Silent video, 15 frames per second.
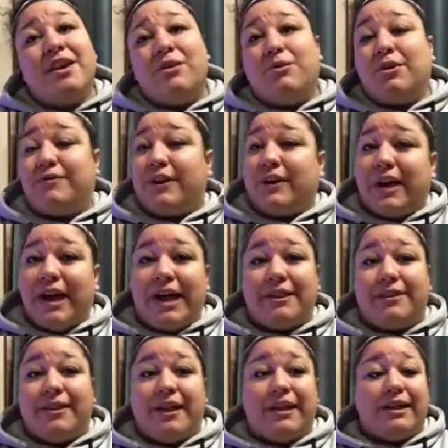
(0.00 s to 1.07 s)
were very
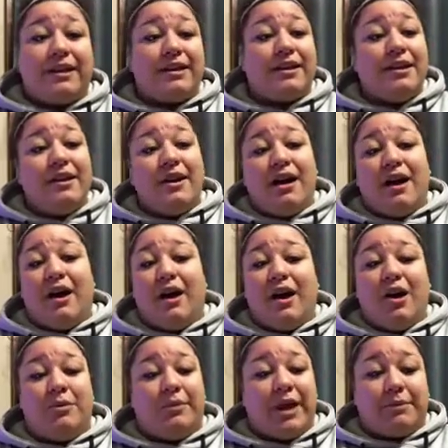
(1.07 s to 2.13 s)
athletic.
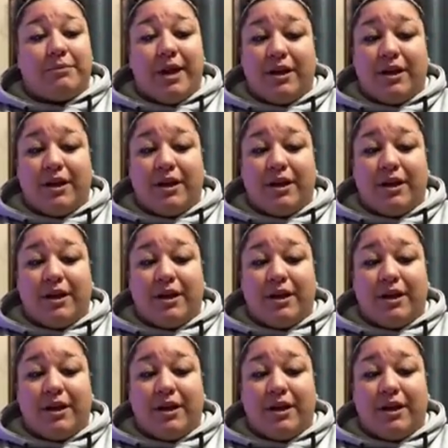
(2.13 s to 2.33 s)
Like my